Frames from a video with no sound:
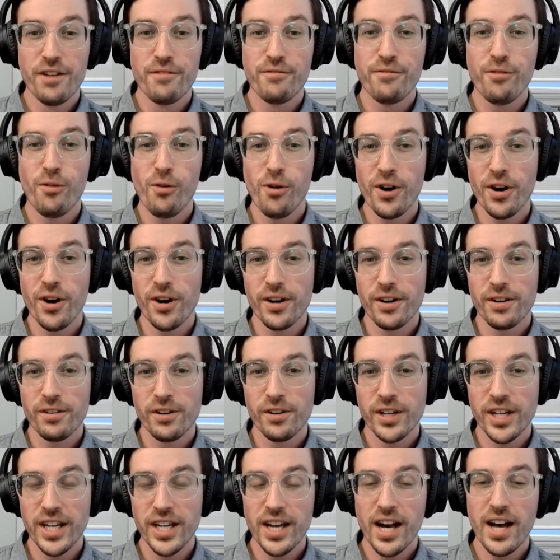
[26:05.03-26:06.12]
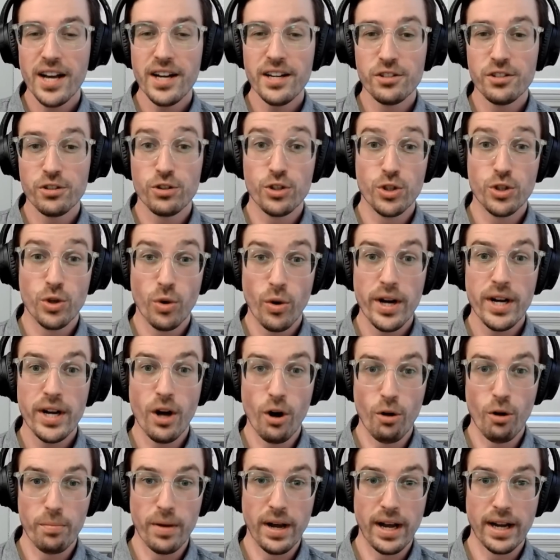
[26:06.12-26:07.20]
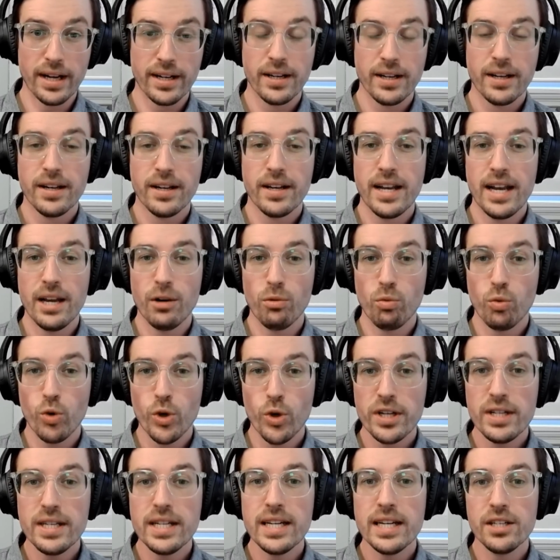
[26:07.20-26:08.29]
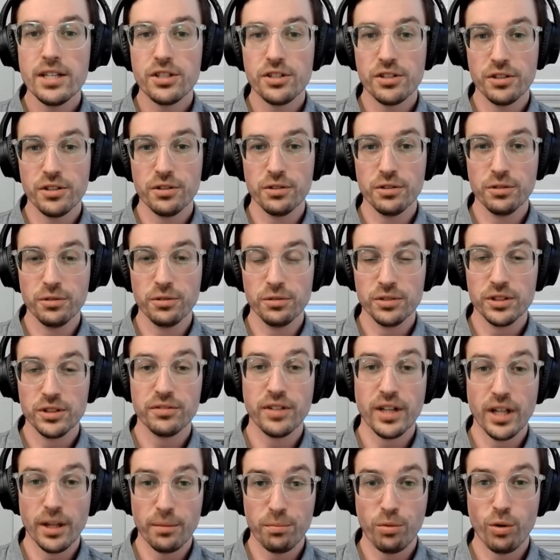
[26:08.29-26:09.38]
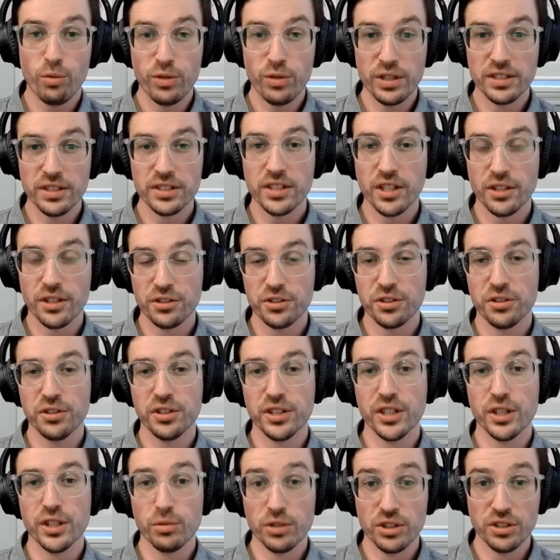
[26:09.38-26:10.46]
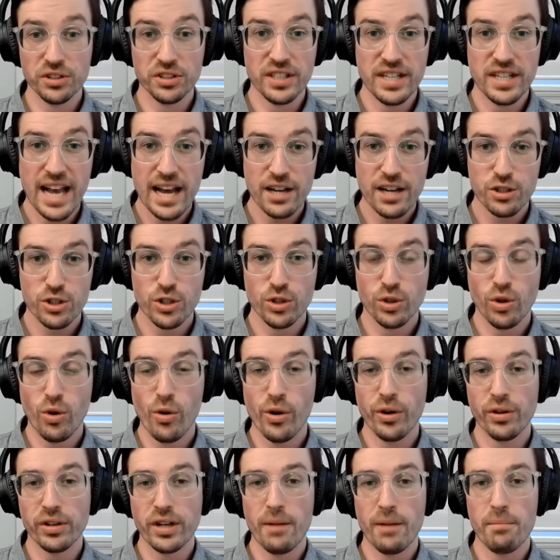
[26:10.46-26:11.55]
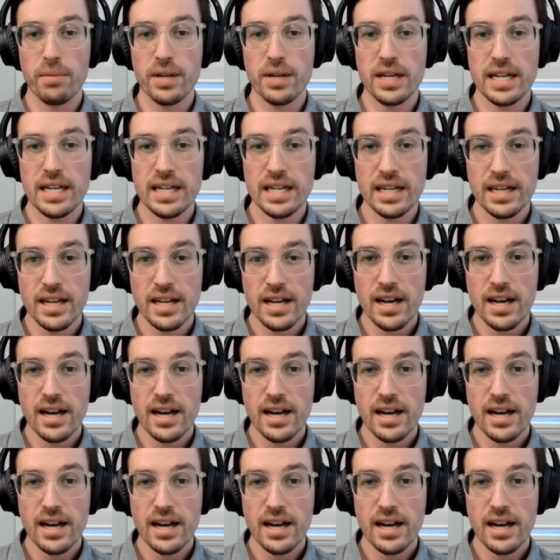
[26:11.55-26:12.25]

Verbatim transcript: For Guyana to join OPEC, it would need to develop what we discussed earlier, which is a national oil company.